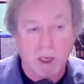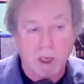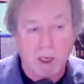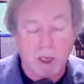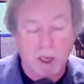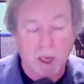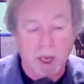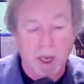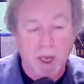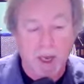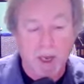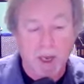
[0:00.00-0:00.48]

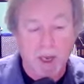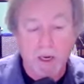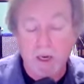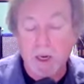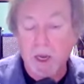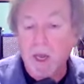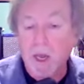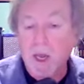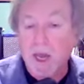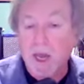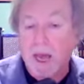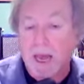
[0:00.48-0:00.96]
And
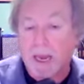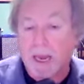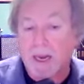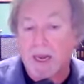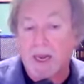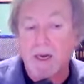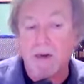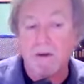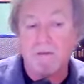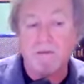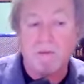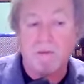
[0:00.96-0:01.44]
I
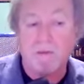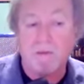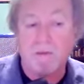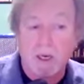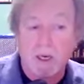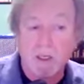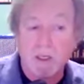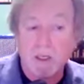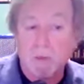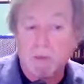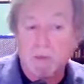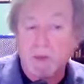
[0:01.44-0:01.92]
got
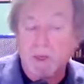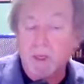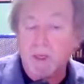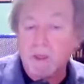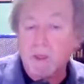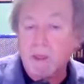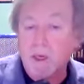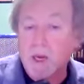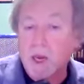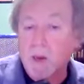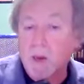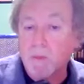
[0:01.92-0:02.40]
invited to be in
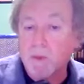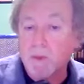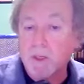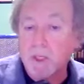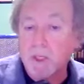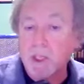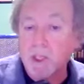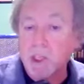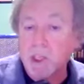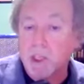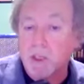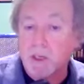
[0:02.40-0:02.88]
the
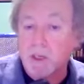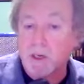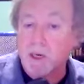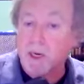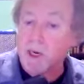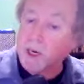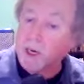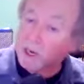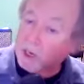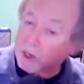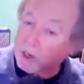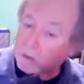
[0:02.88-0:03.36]
competition.
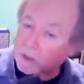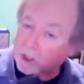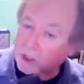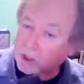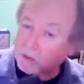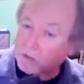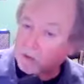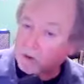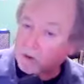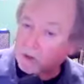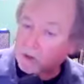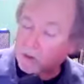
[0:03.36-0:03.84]
And I was
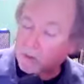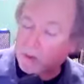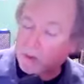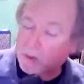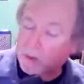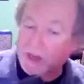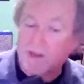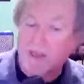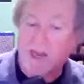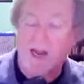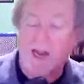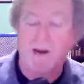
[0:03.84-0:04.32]
thrilled
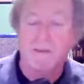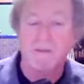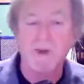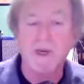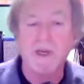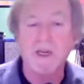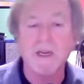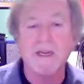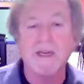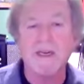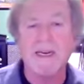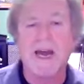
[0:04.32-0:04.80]
about that.
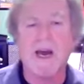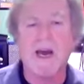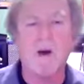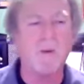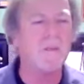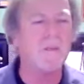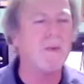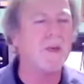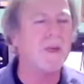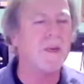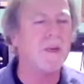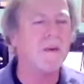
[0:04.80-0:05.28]
Now
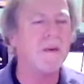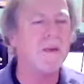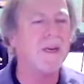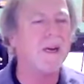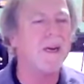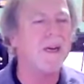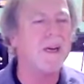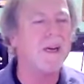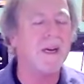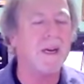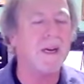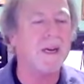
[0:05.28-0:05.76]
I'm in,
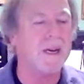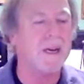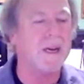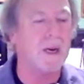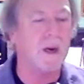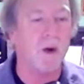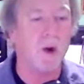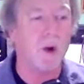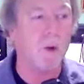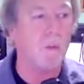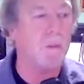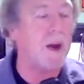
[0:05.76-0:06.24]
I don't
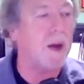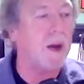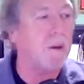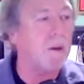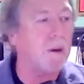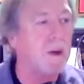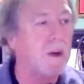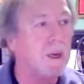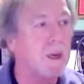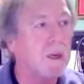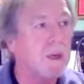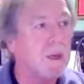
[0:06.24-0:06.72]
know, about
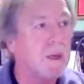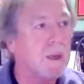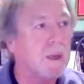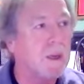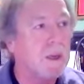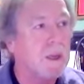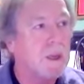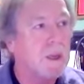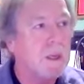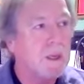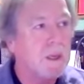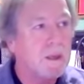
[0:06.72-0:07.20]

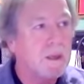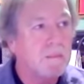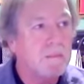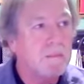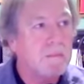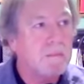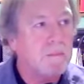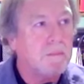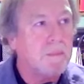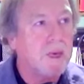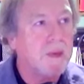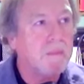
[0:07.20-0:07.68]

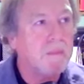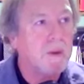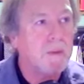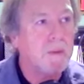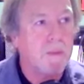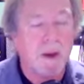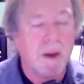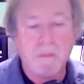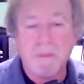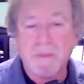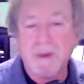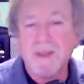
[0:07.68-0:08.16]
maybe
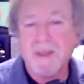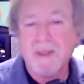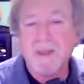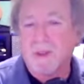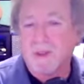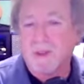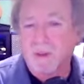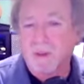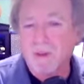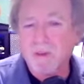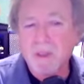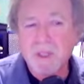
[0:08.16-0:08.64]
my
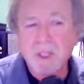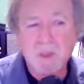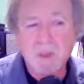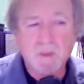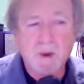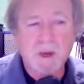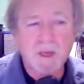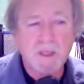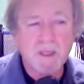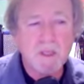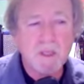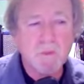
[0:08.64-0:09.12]
mid-30s
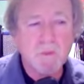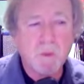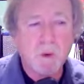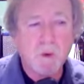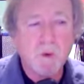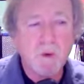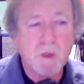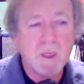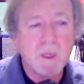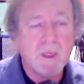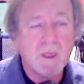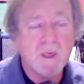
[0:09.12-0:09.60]
by this point.